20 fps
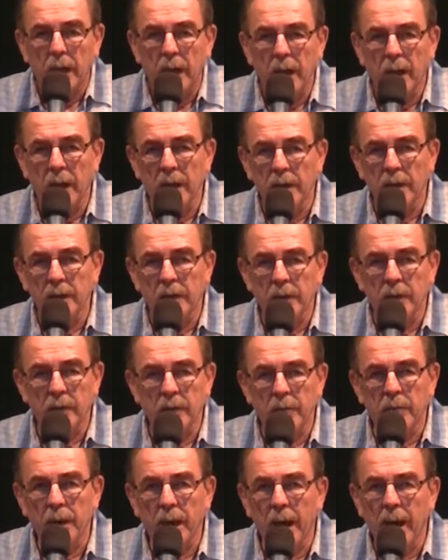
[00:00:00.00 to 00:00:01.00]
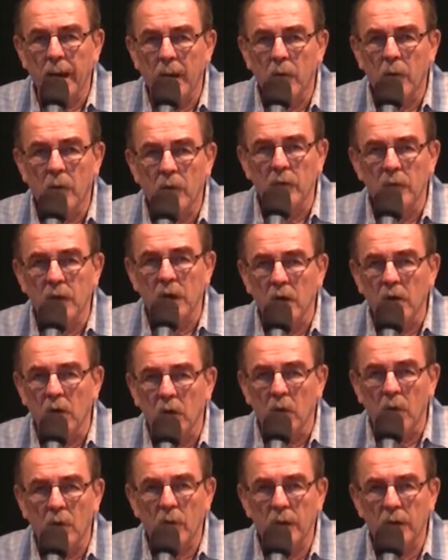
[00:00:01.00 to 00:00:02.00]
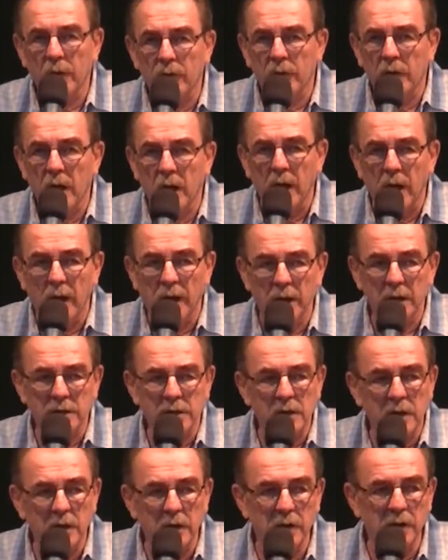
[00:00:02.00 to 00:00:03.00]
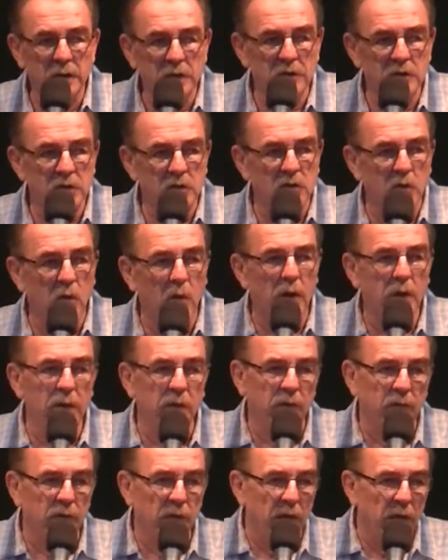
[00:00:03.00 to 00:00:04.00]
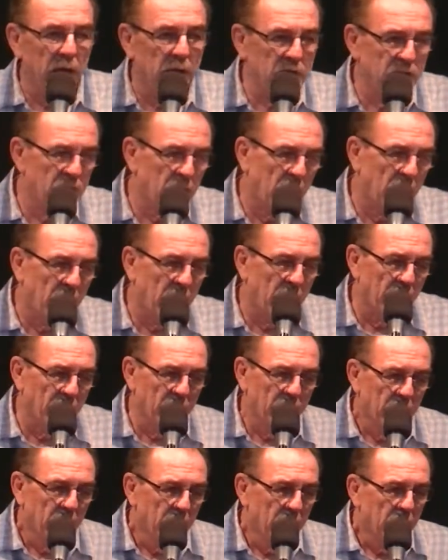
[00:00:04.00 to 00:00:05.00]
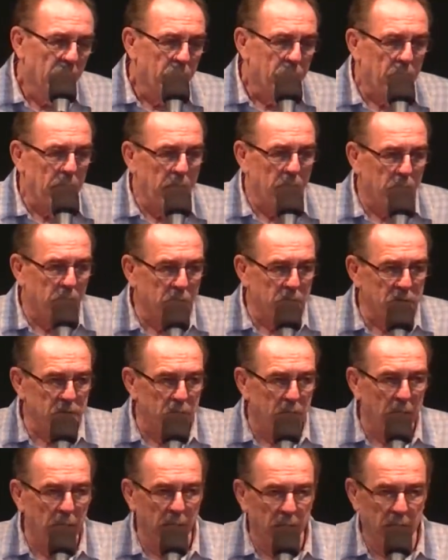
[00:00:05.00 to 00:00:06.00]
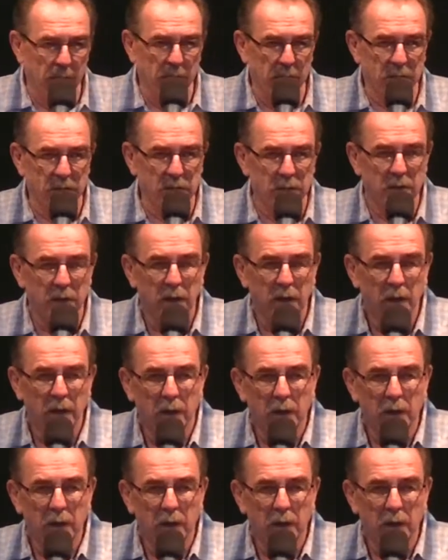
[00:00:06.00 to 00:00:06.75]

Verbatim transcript: and the power and the glory of God is going to destroy the flesh off people's bodies.